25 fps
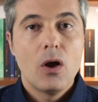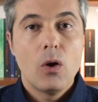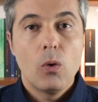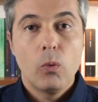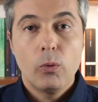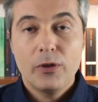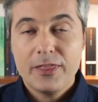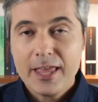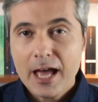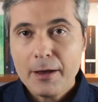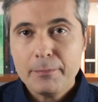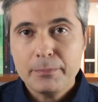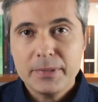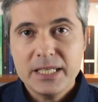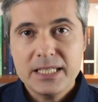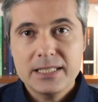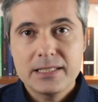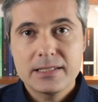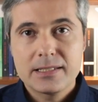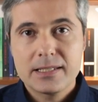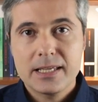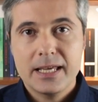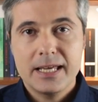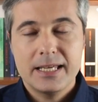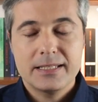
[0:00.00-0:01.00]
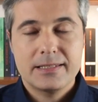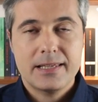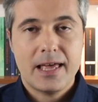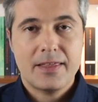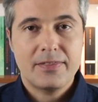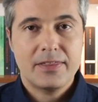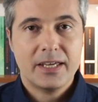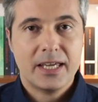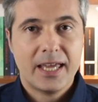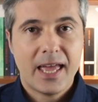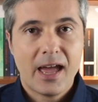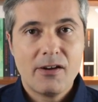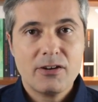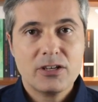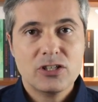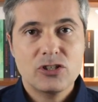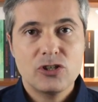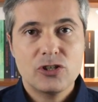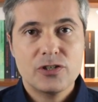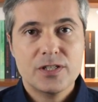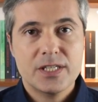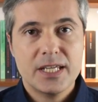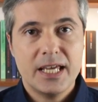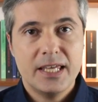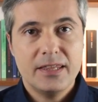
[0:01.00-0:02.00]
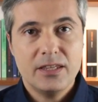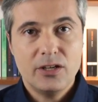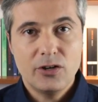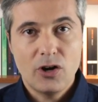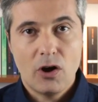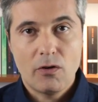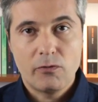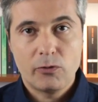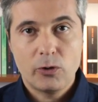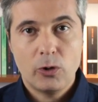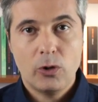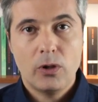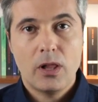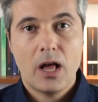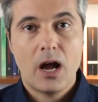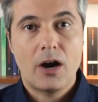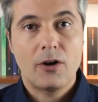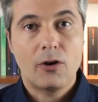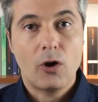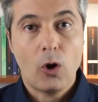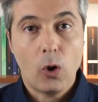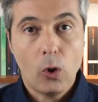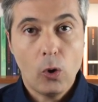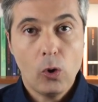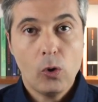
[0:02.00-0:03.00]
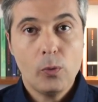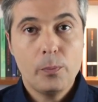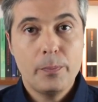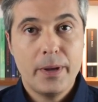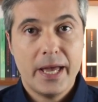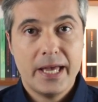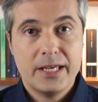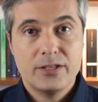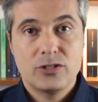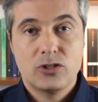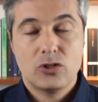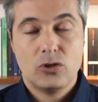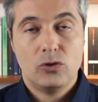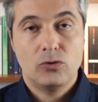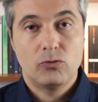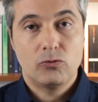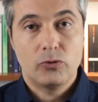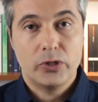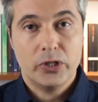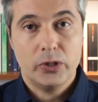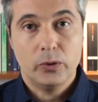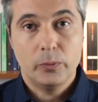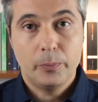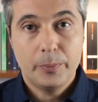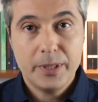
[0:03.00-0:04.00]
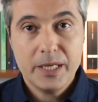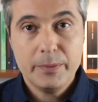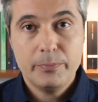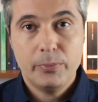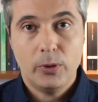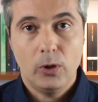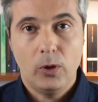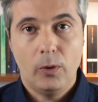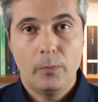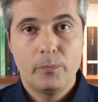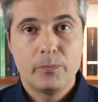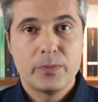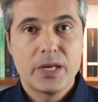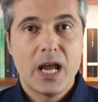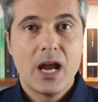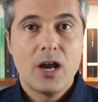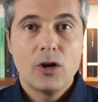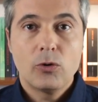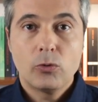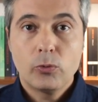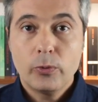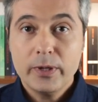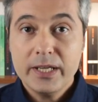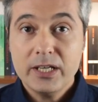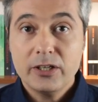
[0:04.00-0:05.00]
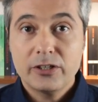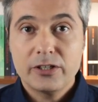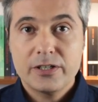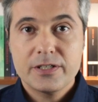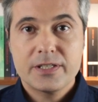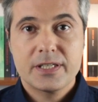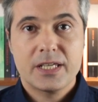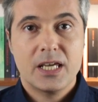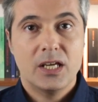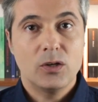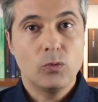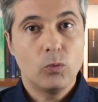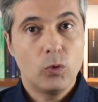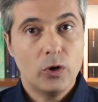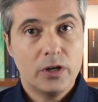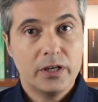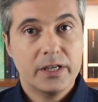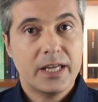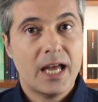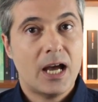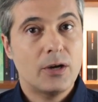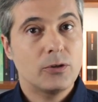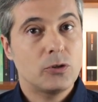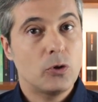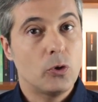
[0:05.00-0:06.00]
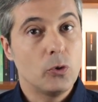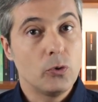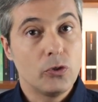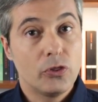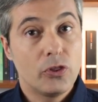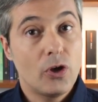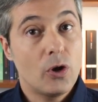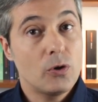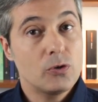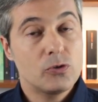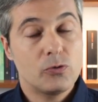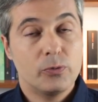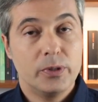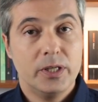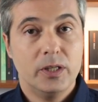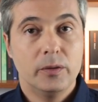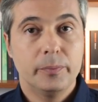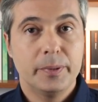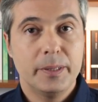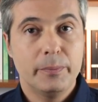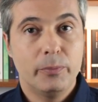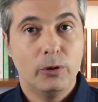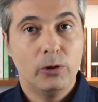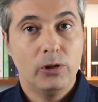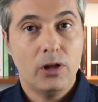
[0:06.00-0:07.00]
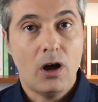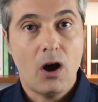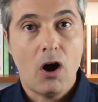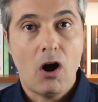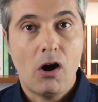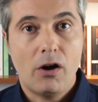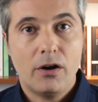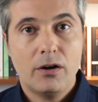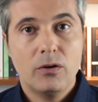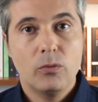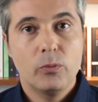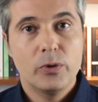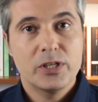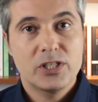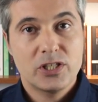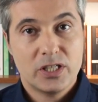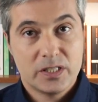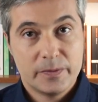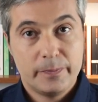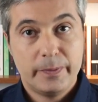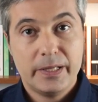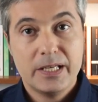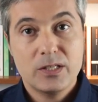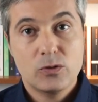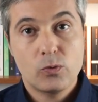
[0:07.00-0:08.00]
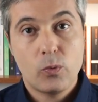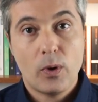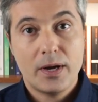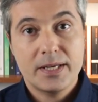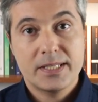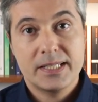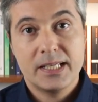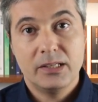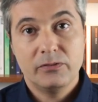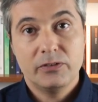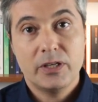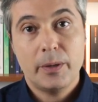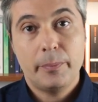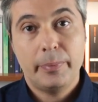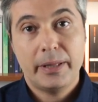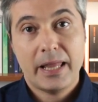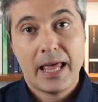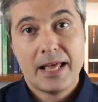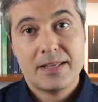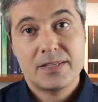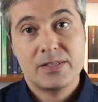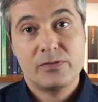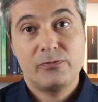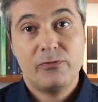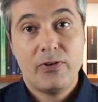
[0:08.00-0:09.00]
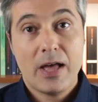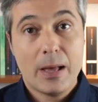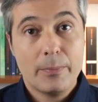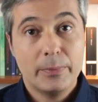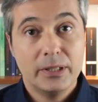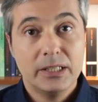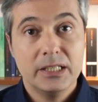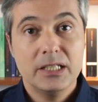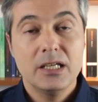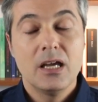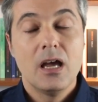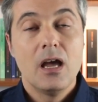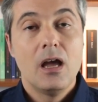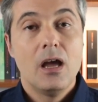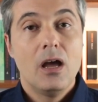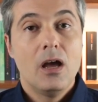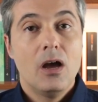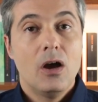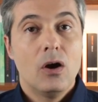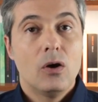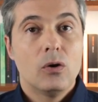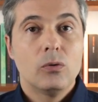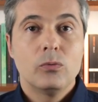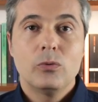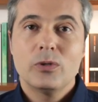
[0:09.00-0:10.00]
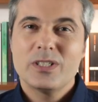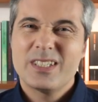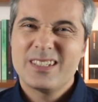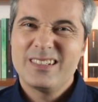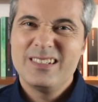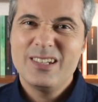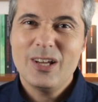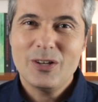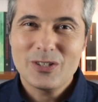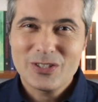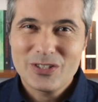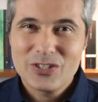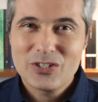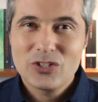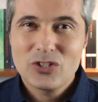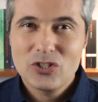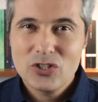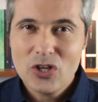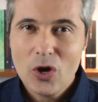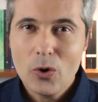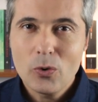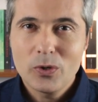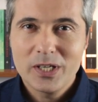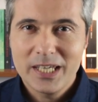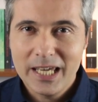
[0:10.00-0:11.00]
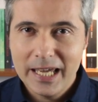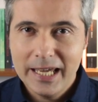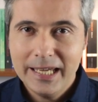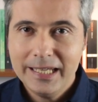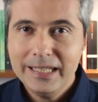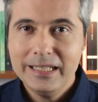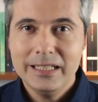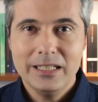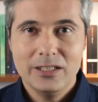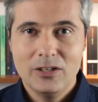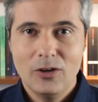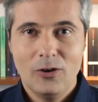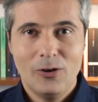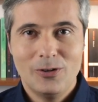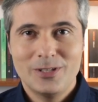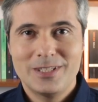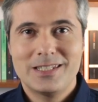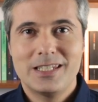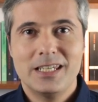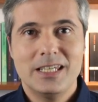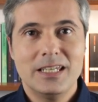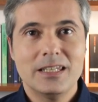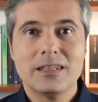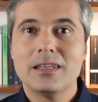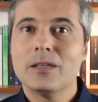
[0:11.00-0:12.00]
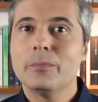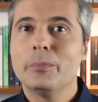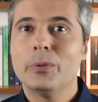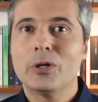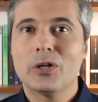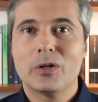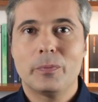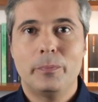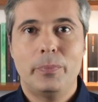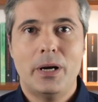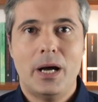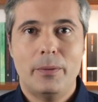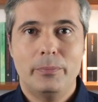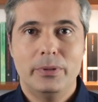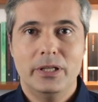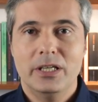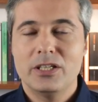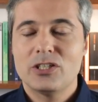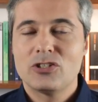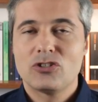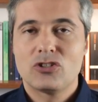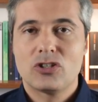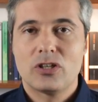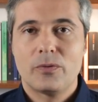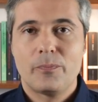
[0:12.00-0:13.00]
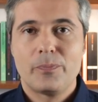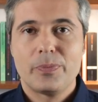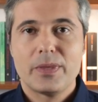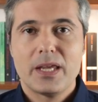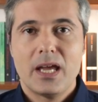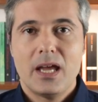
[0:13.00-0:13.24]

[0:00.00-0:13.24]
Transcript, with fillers: What that means is that the characters in the novel are all based on real people. Readers can work out who those real people are, which explains why Sylvia Plath's family was not so keen on seeing the book published.